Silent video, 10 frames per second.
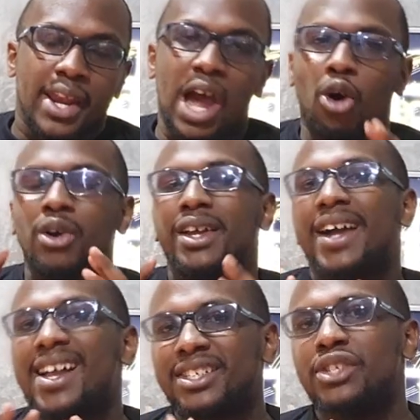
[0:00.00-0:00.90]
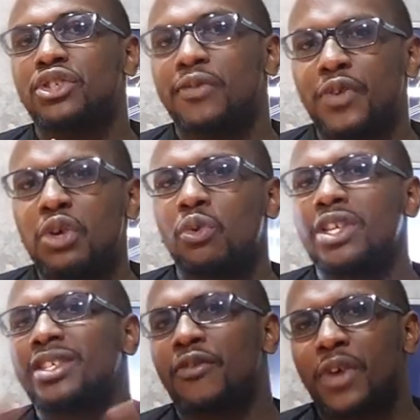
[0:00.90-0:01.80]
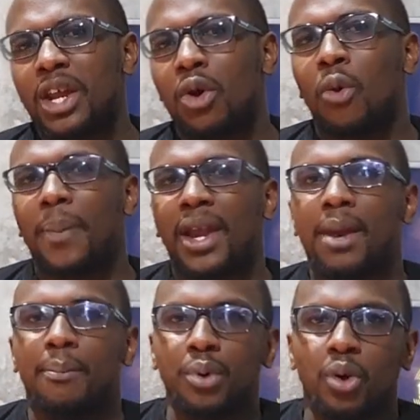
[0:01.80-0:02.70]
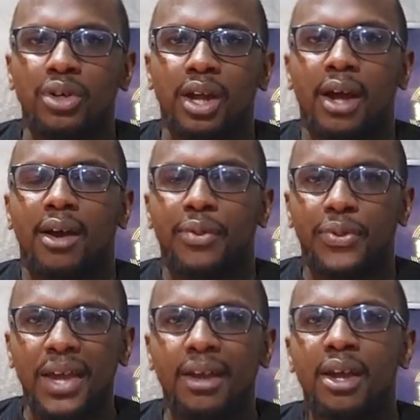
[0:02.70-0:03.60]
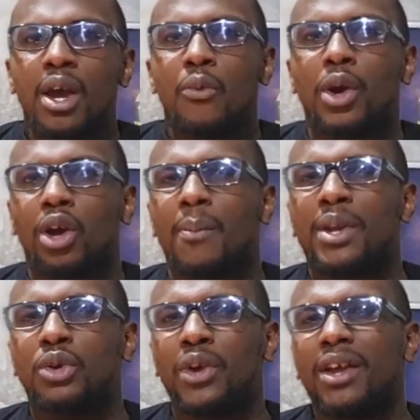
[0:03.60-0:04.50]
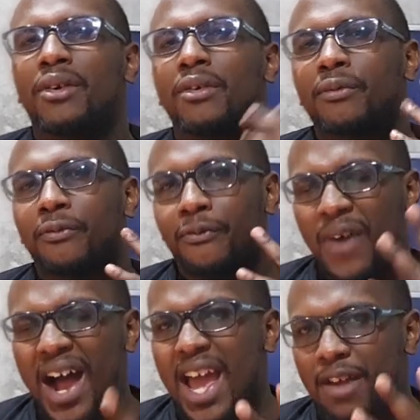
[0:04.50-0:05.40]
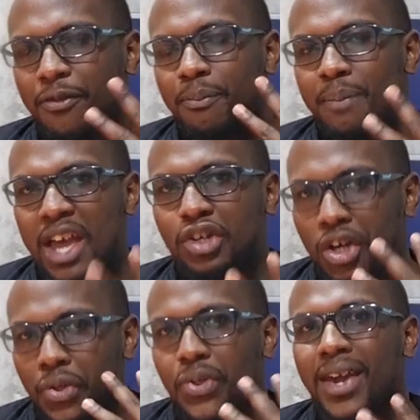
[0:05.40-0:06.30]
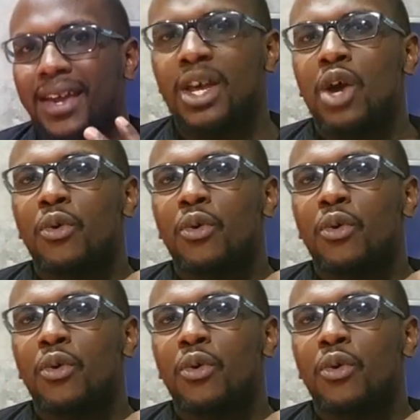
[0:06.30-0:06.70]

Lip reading: Now, gadget review, which is a very open and broad thing, we're going to be doing five major things.